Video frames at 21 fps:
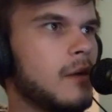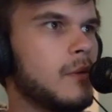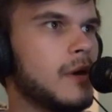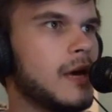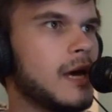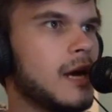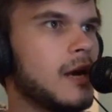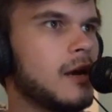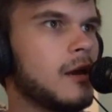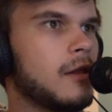we
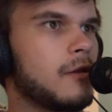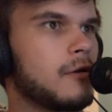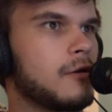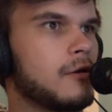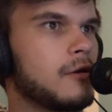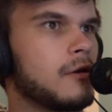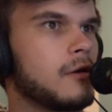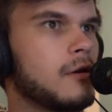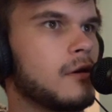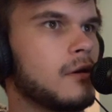got
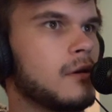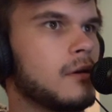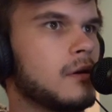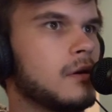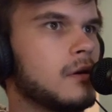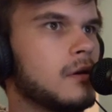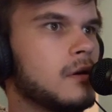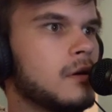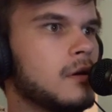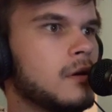another
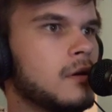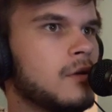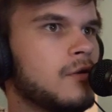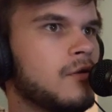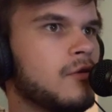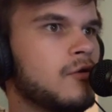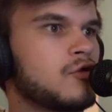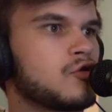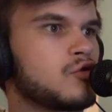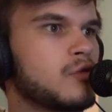
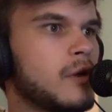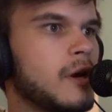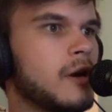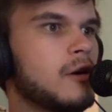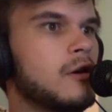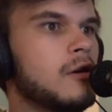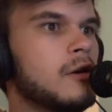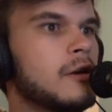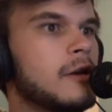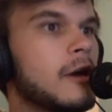
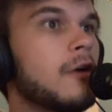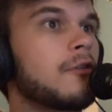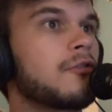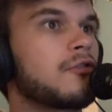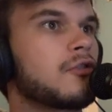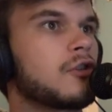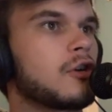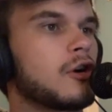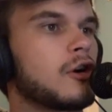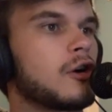trainer.
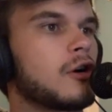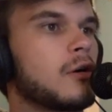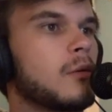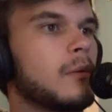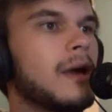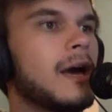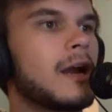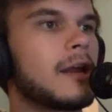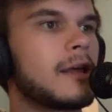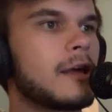Youngster. We
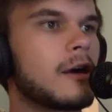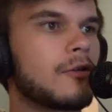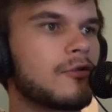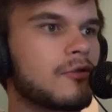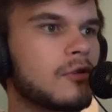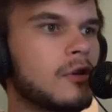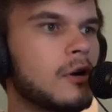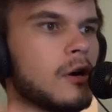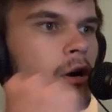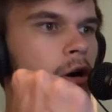got a
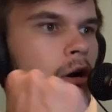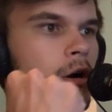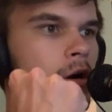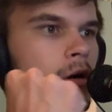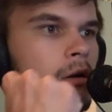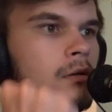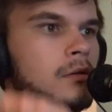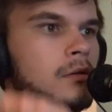youngster.